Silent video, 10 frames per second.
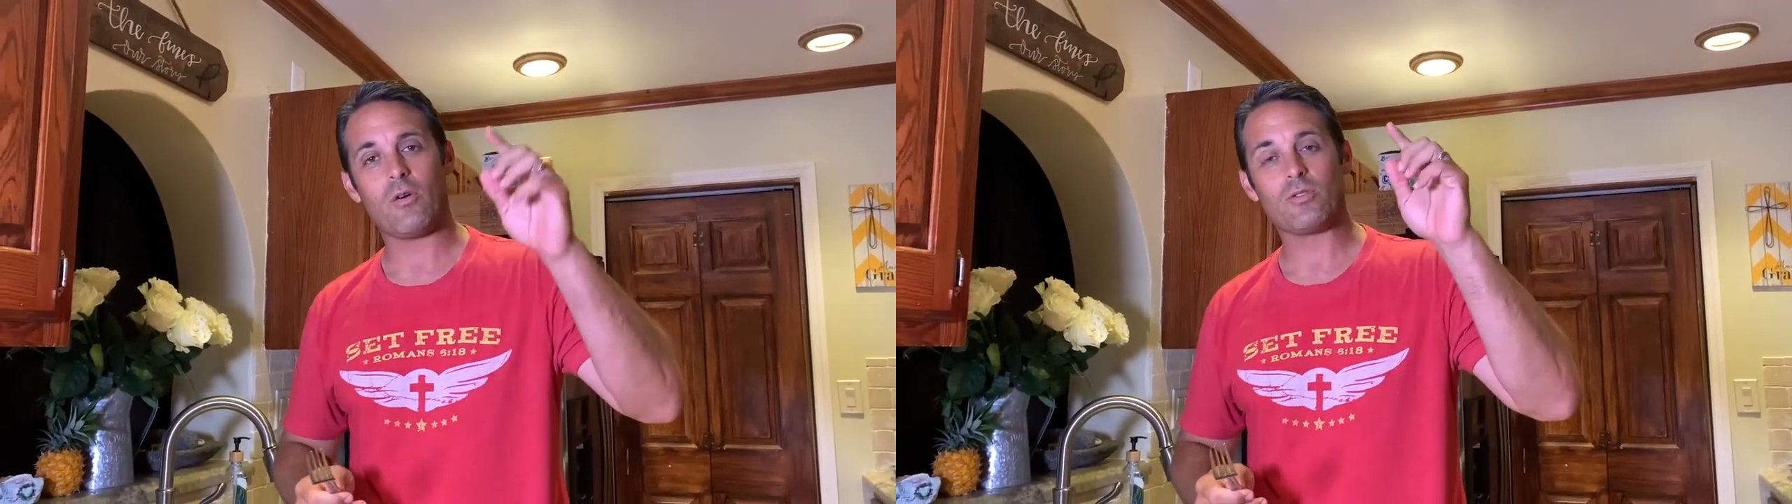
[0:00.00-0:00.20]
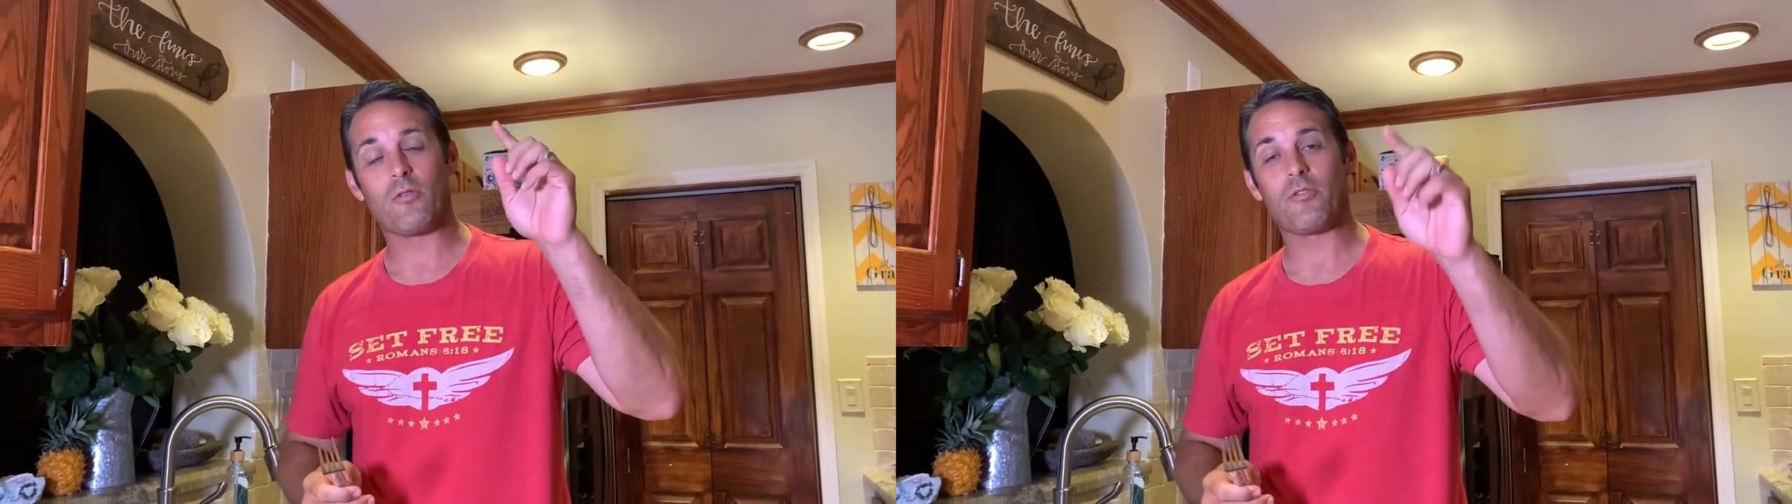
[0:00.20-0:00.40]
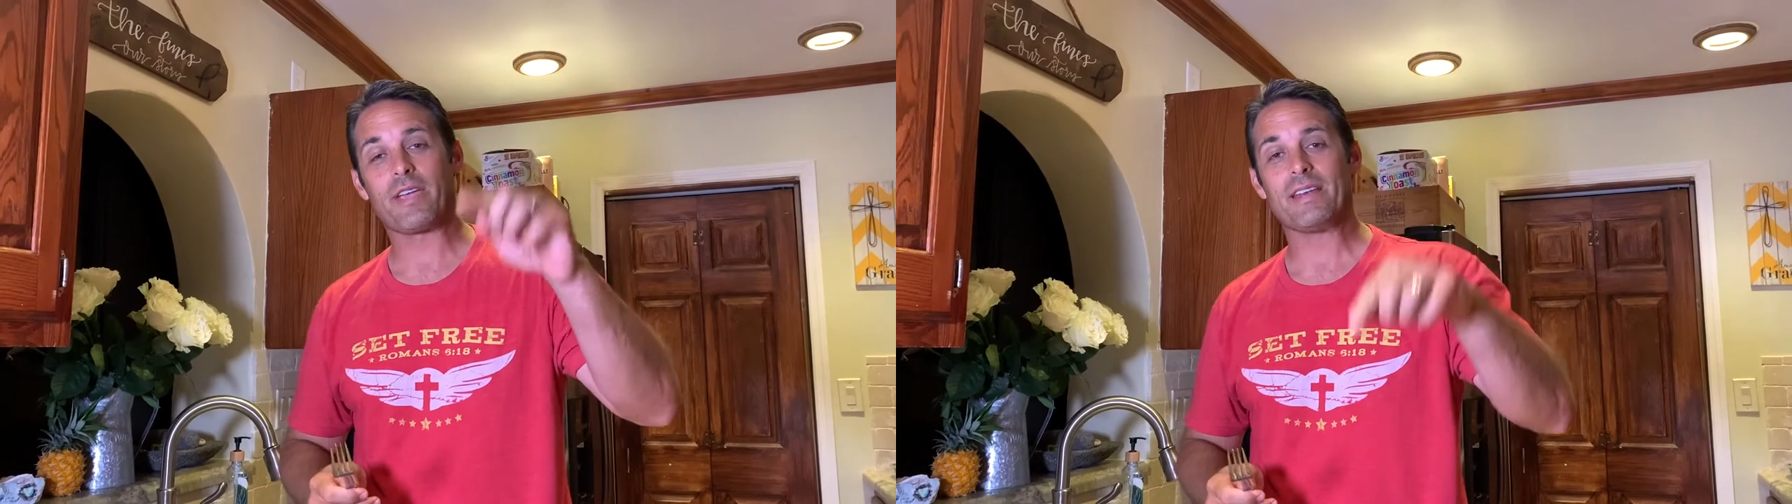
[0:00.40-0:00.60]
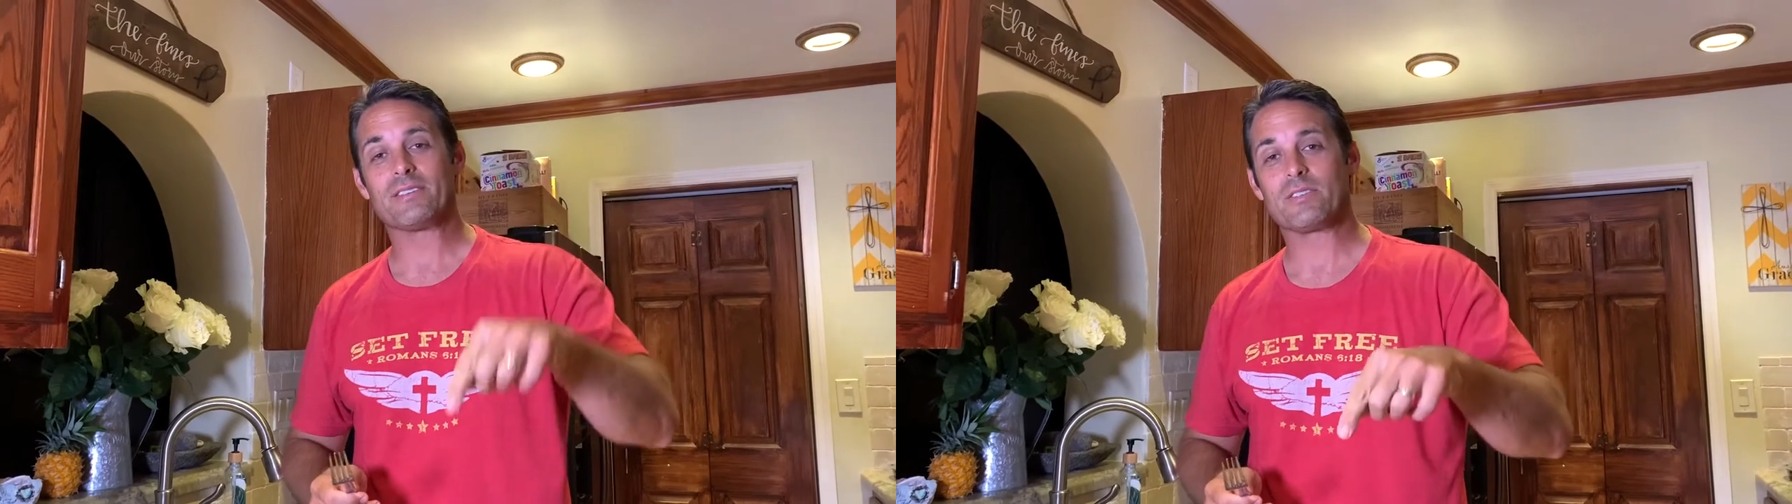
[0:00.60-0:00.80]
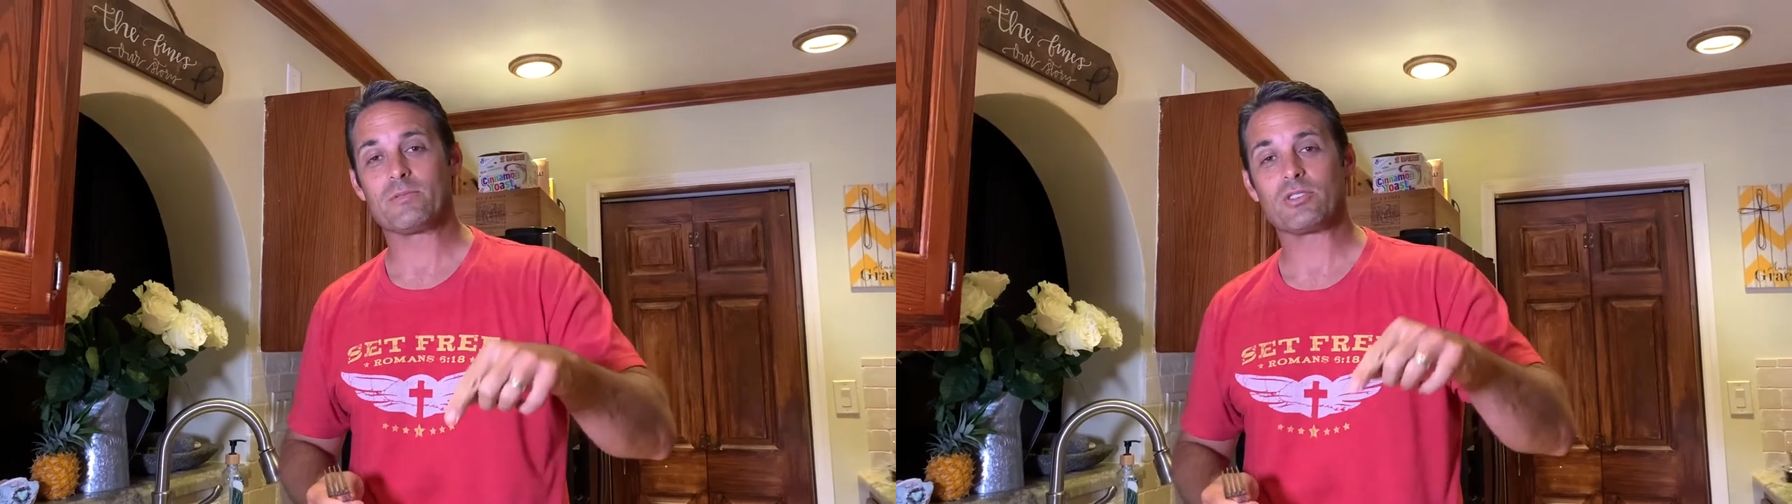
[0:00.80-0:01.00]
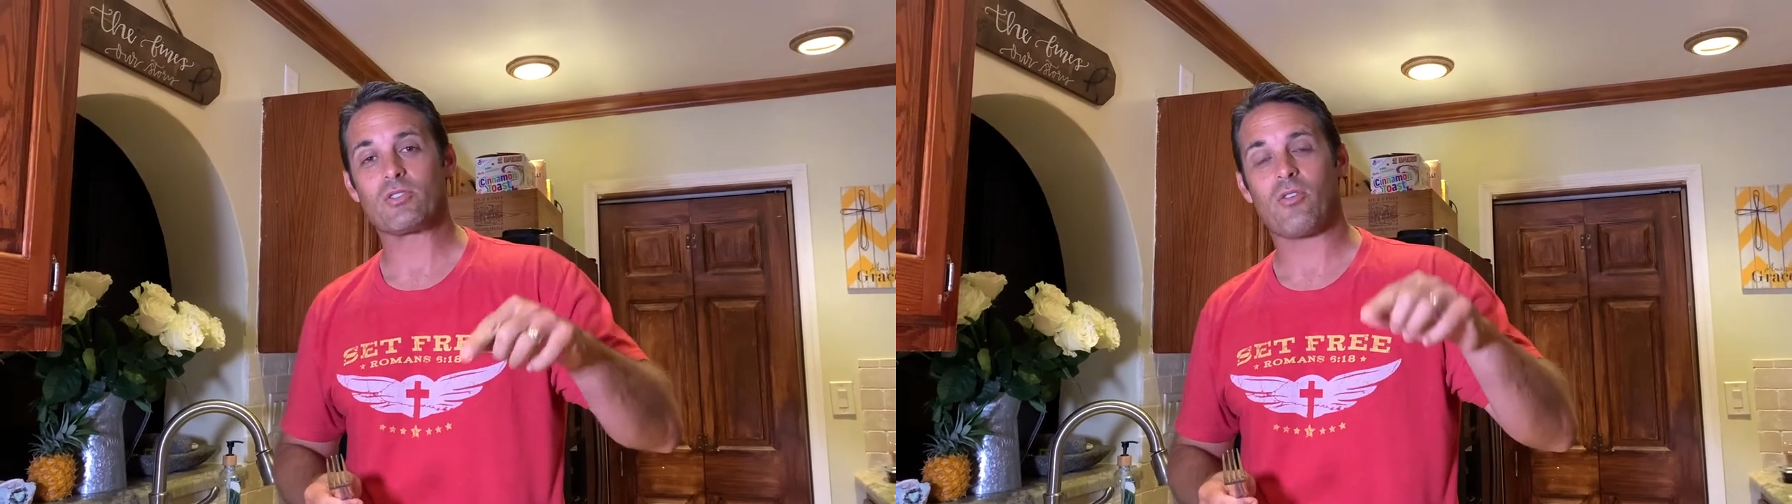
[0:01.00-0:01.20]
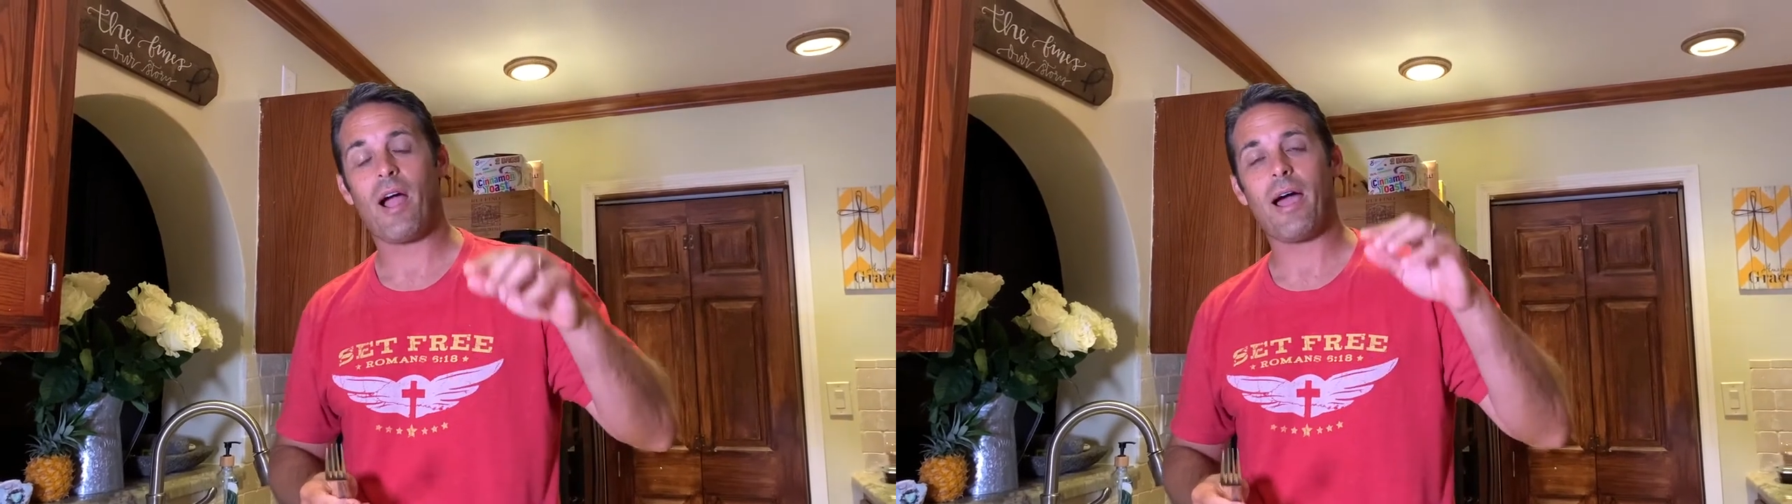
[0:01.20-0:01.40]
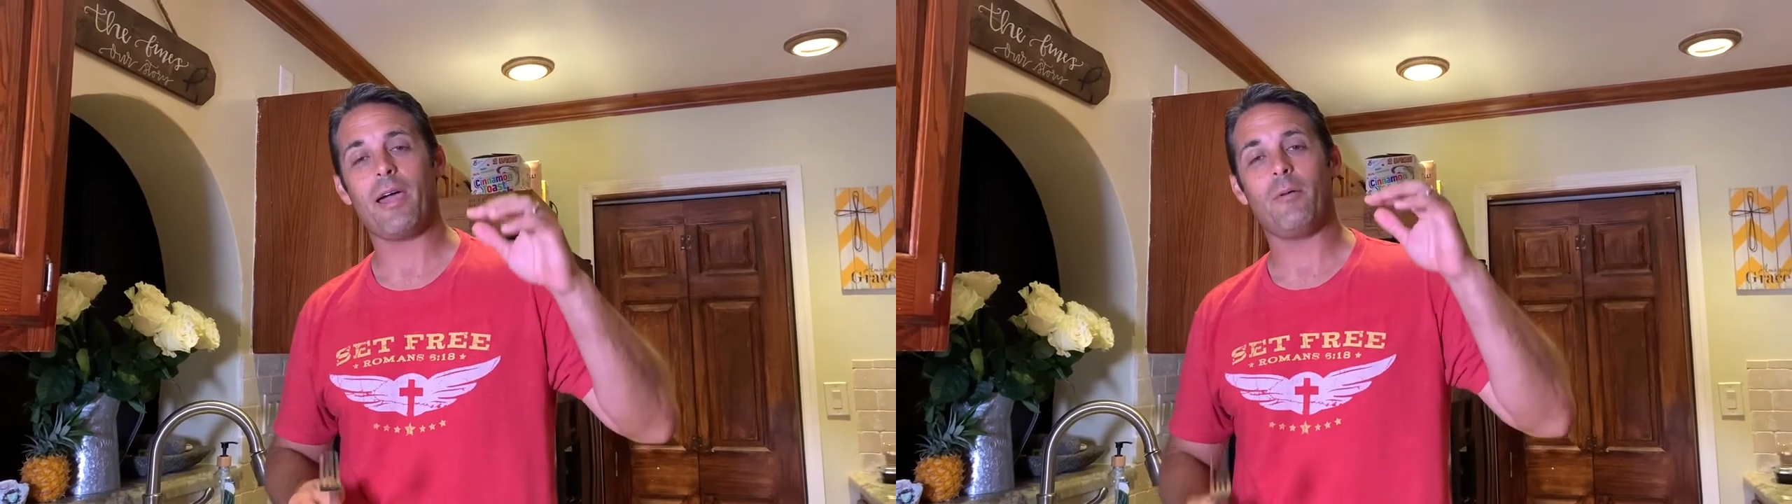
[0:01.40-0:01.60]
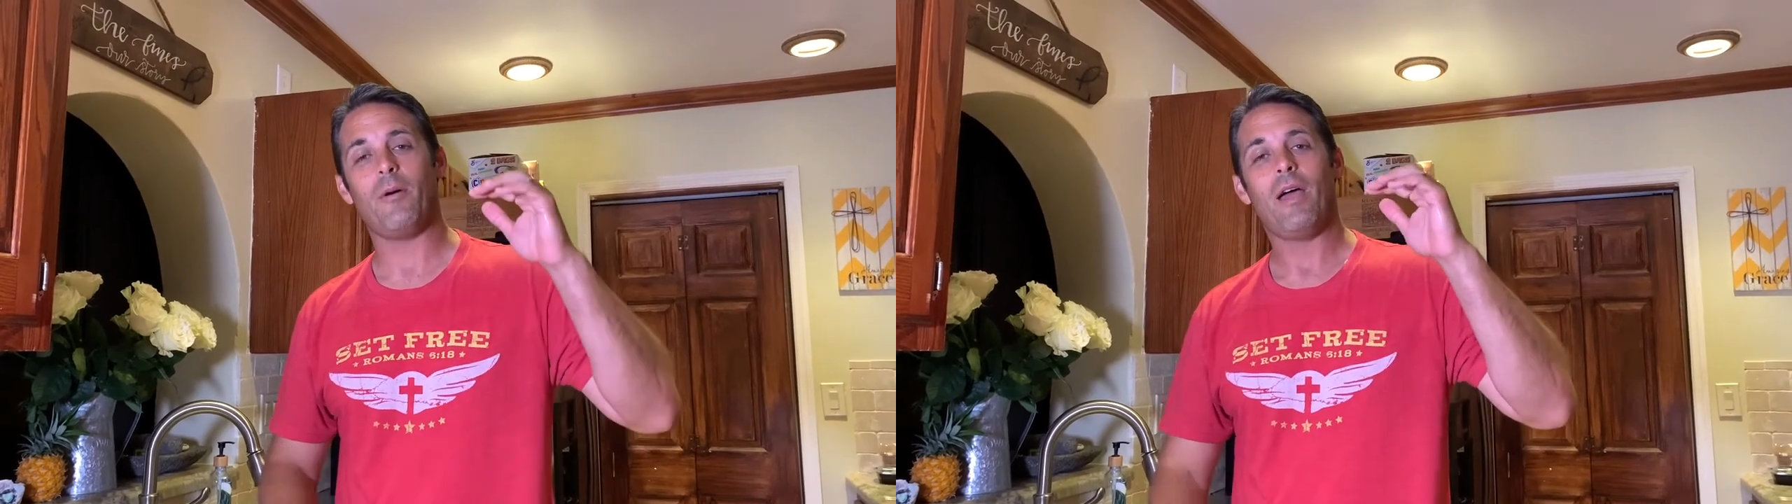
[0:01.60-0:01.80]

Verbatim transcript: Don't forget to subscribe